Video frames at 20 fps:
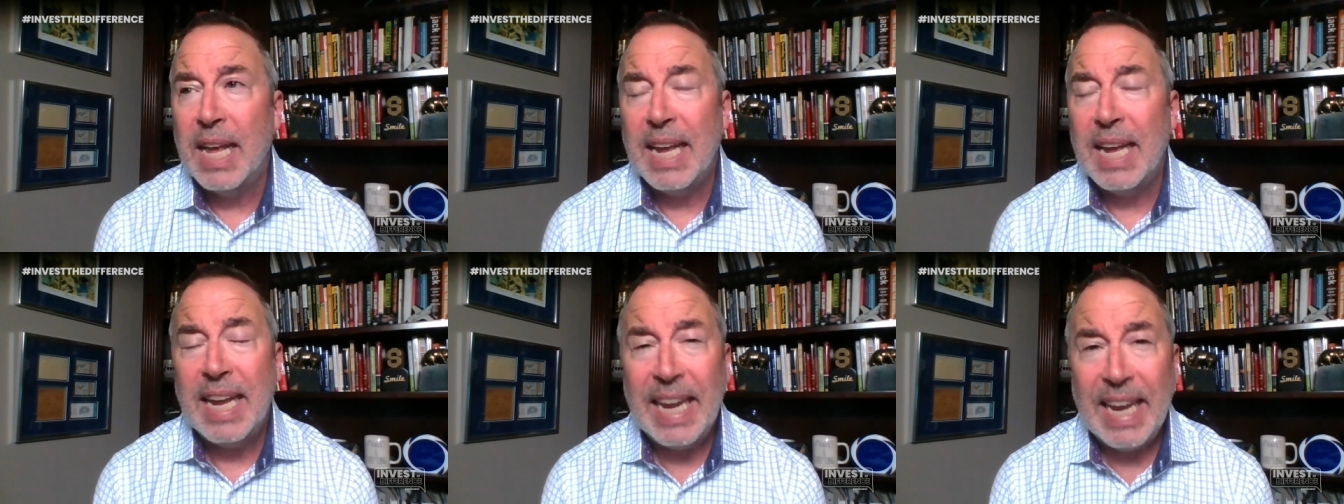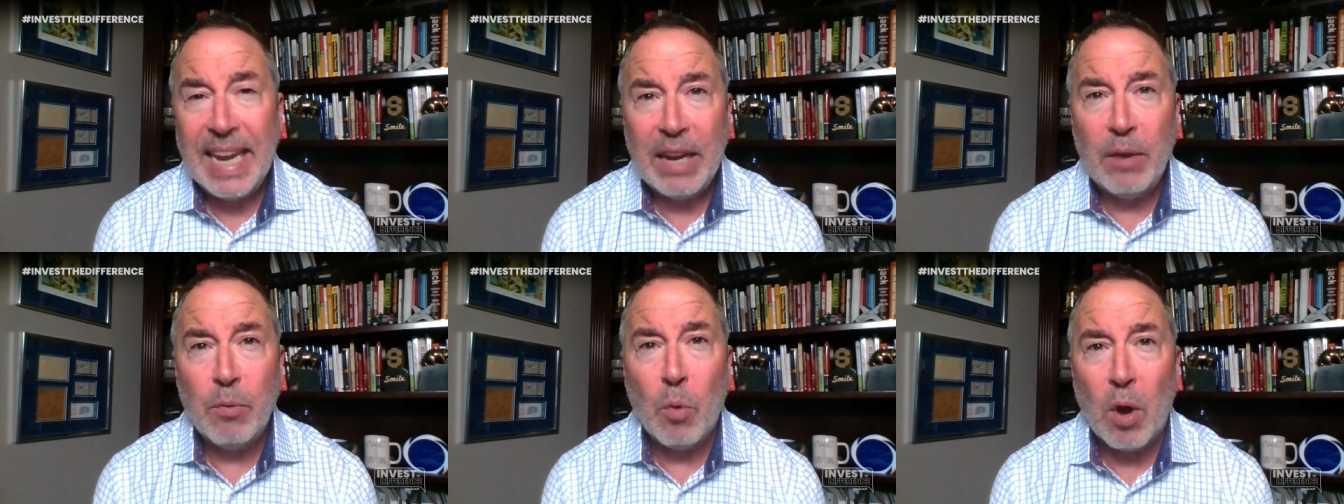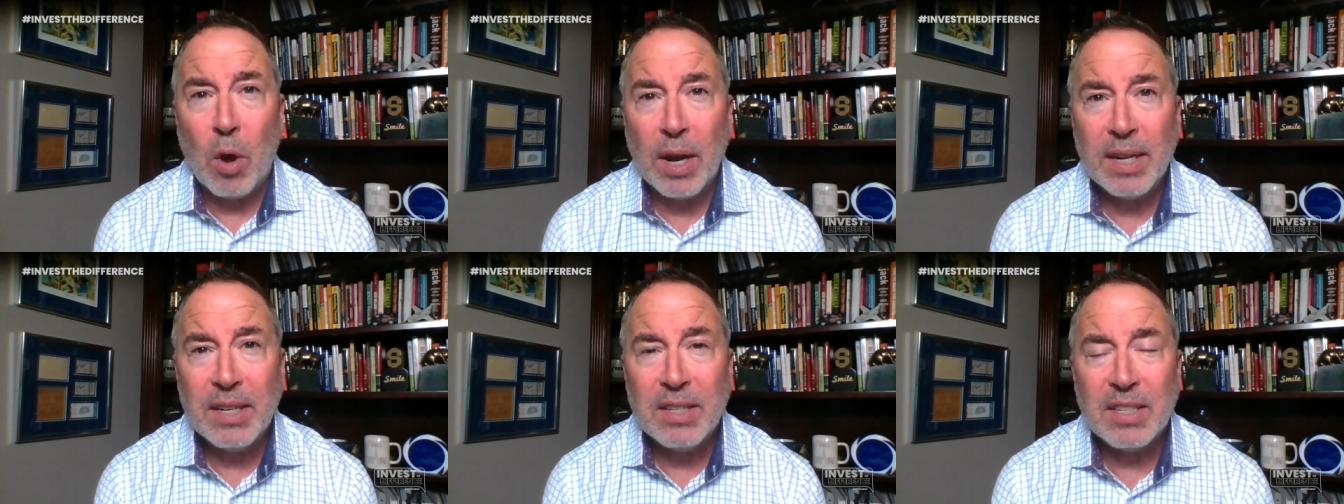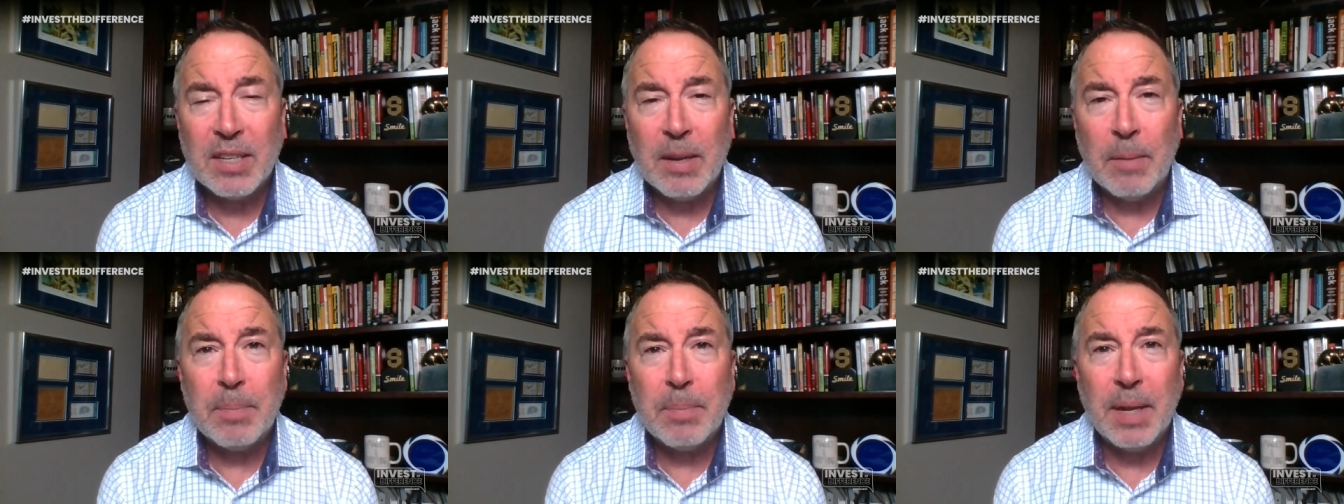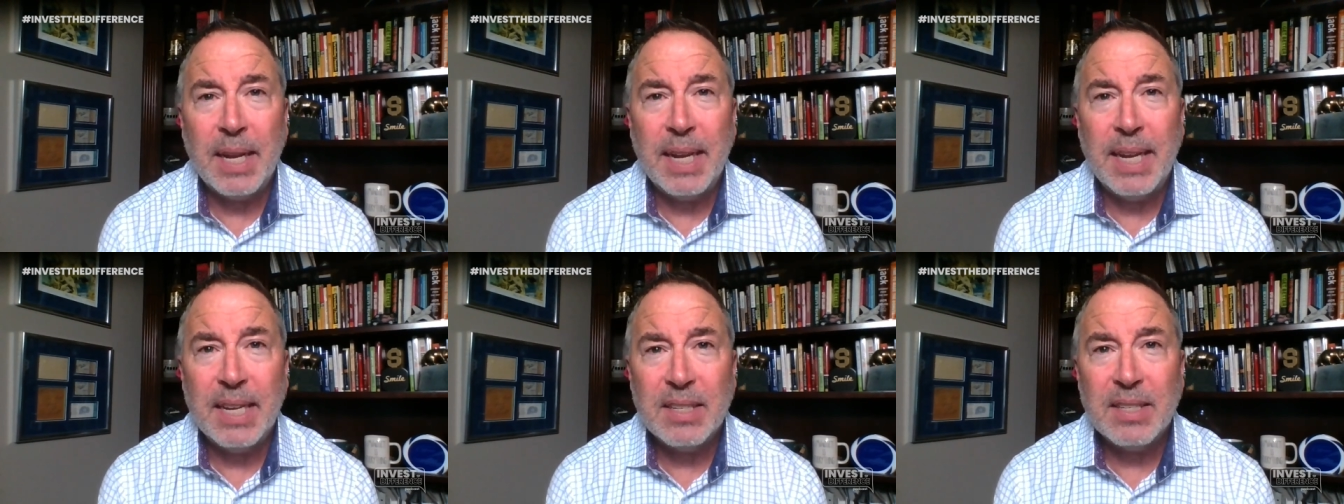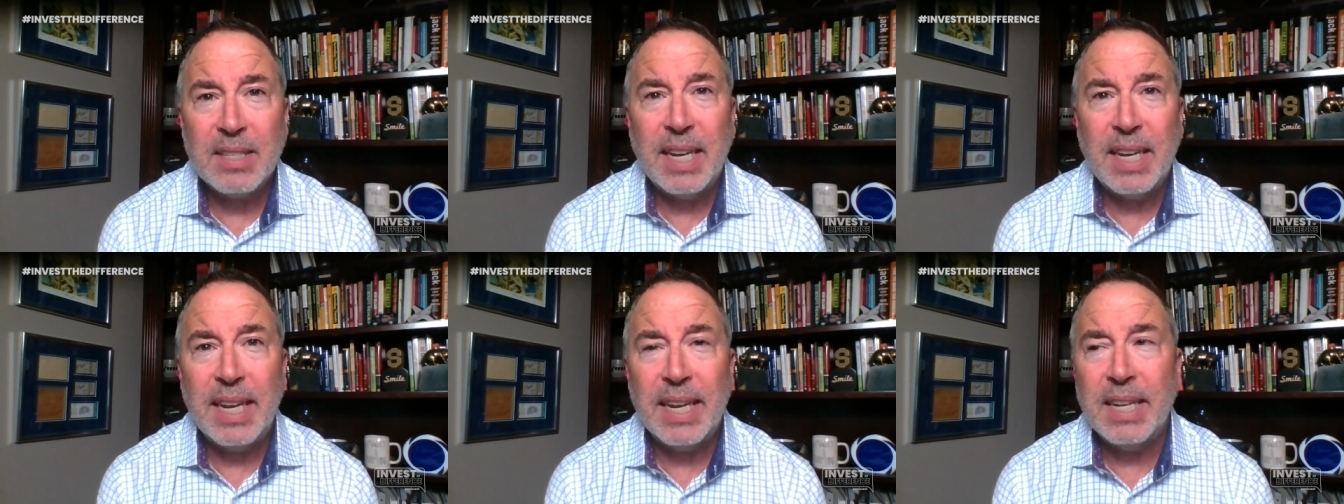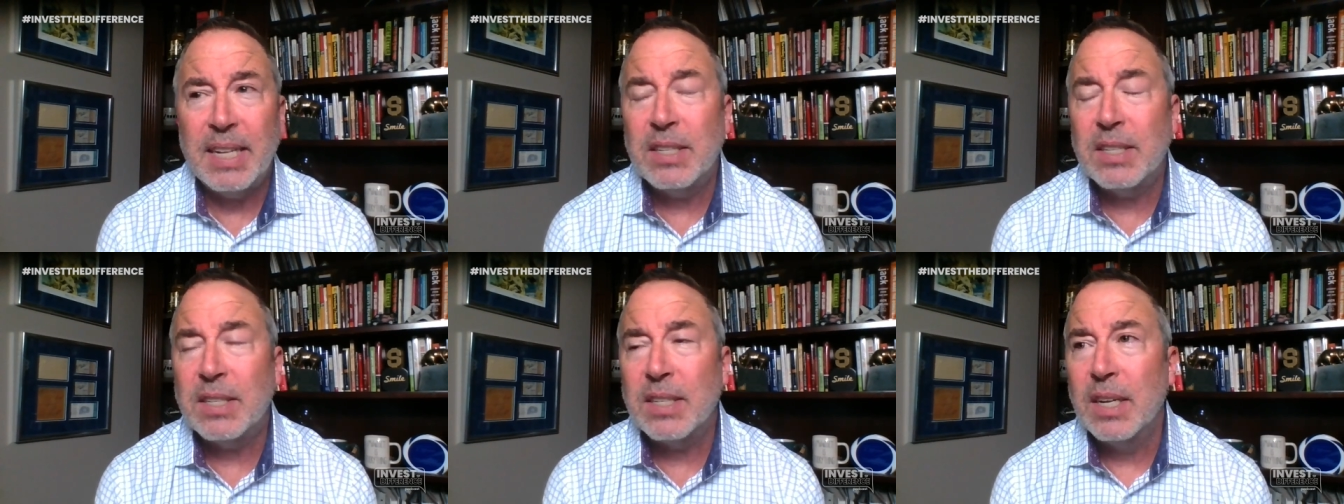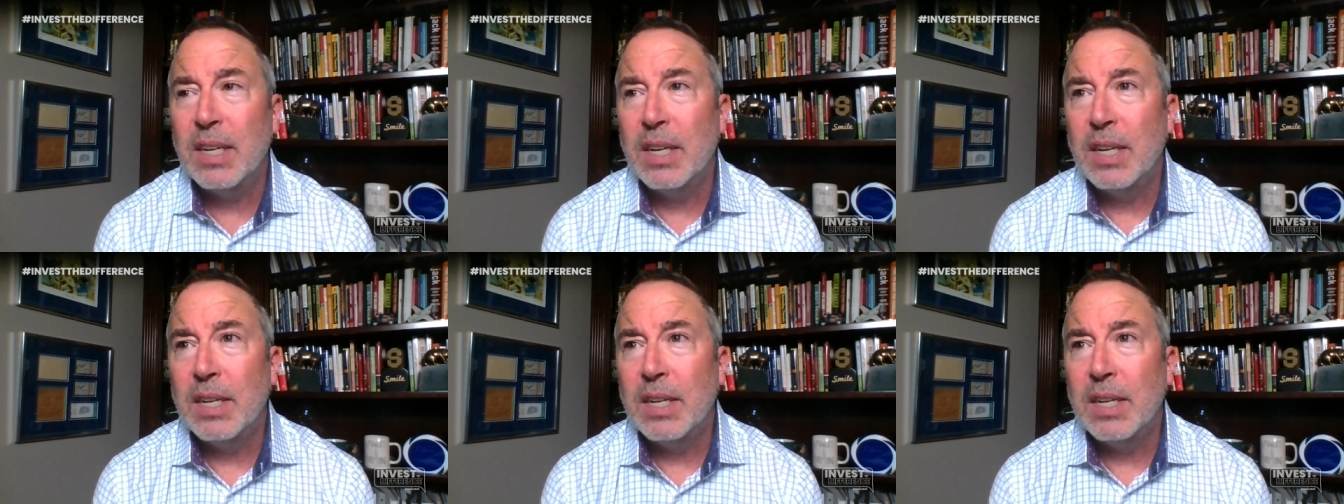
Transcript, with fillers: He wanted something his kids